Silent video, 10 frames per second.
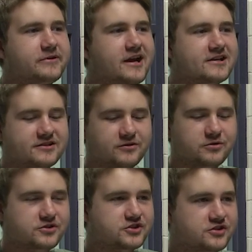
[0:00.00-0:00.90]
pants and
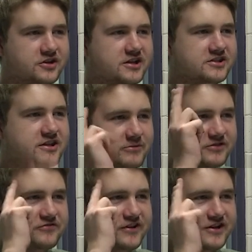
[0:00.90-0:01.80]
orange shirt and summons
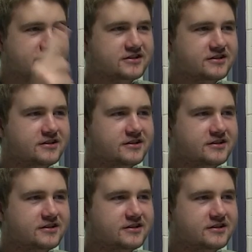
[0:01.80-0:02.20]
fish.